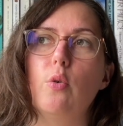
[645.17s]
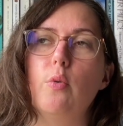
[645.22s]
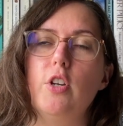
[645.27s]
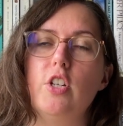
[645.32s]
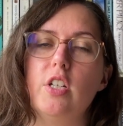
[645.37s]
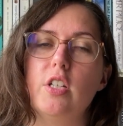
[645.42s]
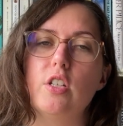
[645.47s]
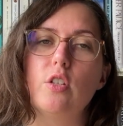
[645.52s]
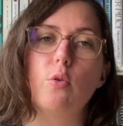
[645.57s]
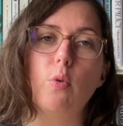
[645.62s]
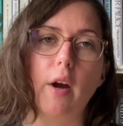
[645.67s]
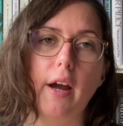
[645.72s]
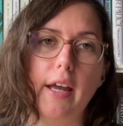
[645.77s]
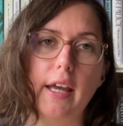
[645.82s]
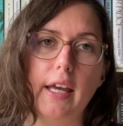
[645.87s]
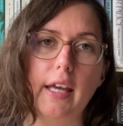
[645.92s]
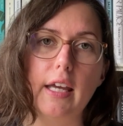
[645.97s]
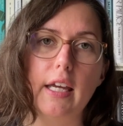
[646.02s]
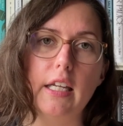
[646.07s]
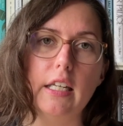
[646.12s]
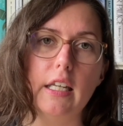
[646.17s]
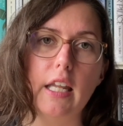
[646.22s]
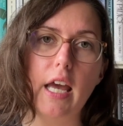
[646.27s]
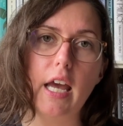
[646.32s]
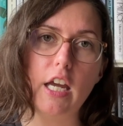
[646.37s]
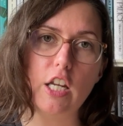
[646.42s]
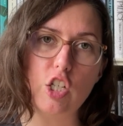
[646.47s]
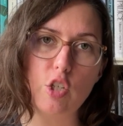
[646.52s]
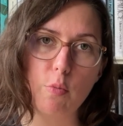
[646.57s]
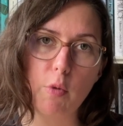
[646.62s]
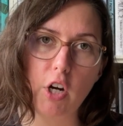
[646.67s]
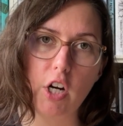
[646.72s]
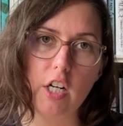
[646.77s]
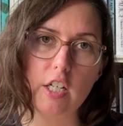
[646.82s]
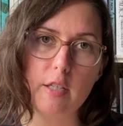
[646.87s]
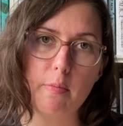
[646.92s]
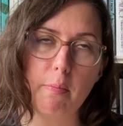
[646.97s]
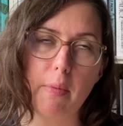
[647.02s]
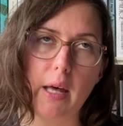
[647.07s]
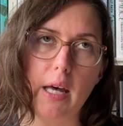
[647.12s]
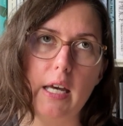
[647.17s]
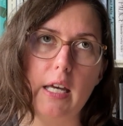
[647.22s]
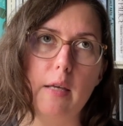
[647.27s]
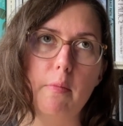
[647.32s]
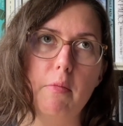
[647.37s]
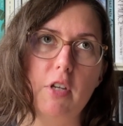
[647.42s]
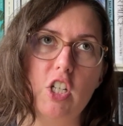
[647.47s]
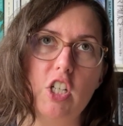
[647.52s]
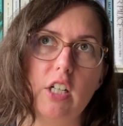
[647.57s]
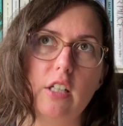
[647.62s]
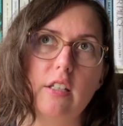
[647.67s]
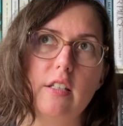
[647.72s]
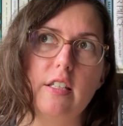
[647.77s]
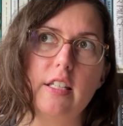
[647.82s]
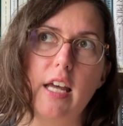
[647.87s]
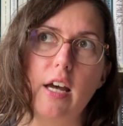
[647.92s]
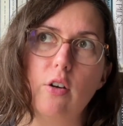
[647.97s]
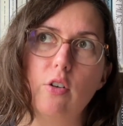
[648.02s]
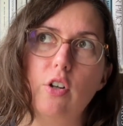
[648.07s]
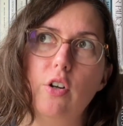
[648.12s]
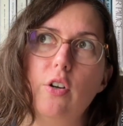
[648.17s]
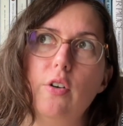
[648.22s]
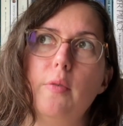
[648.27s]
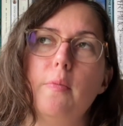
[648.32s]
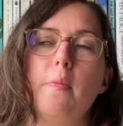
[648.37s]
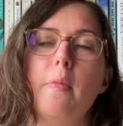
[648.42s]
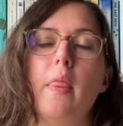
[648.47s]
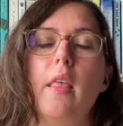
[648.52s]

which is Crying in Mart by Michelle Zauner.